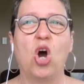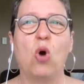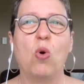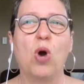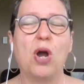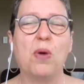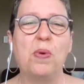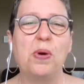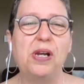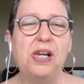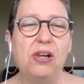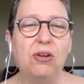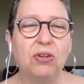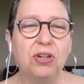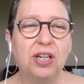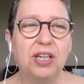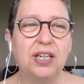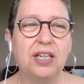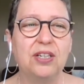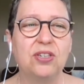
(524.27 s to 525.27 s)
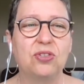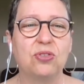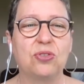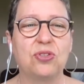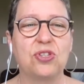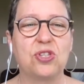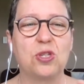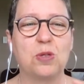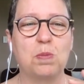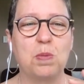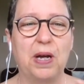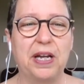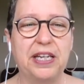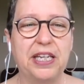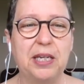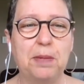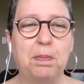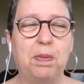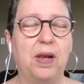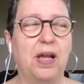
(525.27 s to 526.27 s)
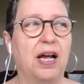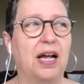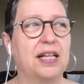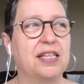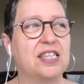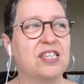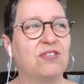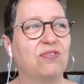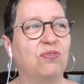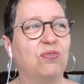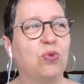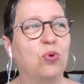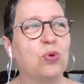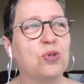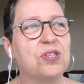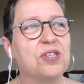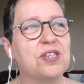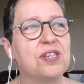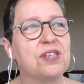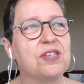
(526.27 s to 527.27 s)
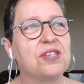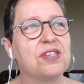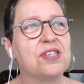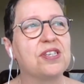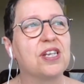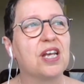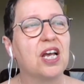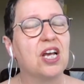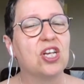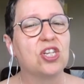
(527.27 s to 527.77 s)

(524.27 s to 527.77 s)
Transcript: where we're looking into spiky plants versus